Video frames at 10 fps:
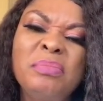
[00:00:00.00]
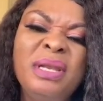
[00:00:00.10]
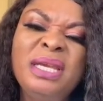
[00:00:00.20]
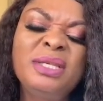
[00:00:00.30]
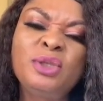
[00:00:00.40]

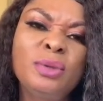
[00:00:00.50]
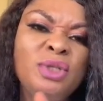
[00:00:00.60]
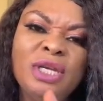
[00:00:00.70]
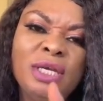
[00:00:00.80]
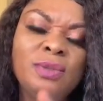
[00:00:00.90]
please
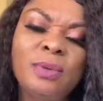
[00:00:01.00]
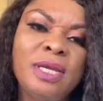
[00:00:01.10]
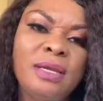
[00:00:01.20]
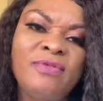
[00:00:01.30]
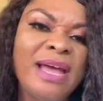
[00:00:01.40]
don't change
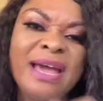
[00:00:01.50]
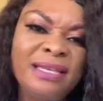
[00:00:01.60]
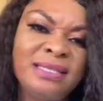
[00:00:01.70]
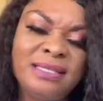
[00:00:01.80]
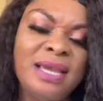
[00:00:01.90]
whatever I
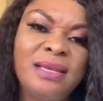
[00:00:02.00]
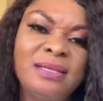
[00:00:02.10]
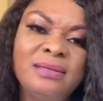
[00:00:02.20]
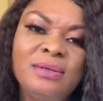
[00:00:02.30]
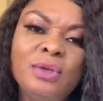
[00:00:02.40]

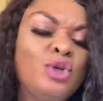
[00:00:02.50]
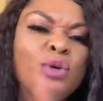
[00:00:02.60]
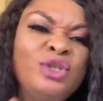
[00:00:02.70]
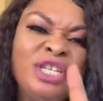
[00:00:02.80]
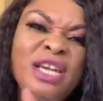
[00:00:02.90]
said.
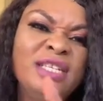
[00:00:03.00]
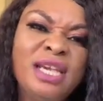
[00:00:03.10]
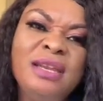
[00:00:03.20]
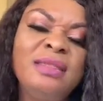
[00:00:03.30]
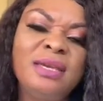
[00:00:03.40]
Don't
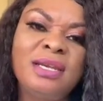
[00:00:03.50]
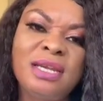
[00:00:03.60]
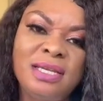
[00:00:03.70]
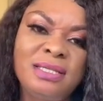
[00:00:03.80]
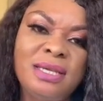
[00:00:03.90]
change anything
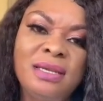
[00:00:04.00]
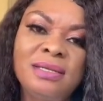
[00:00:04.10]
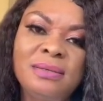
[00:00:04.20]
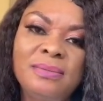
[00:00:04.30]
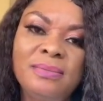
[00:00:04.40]
that I
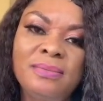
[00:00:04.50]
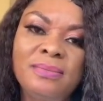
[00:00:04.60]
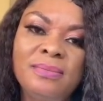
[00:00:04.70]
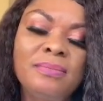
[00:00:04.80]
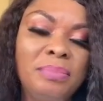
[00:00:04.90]
said
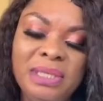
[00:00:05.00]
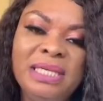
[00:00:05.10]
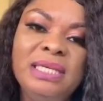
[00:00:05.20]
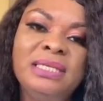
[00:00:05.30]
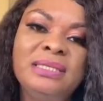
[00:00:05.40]

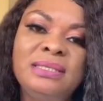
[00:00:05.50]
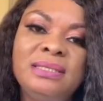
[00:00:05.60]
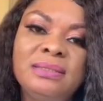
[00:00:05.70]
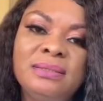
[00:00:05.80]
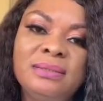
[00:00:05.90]
please,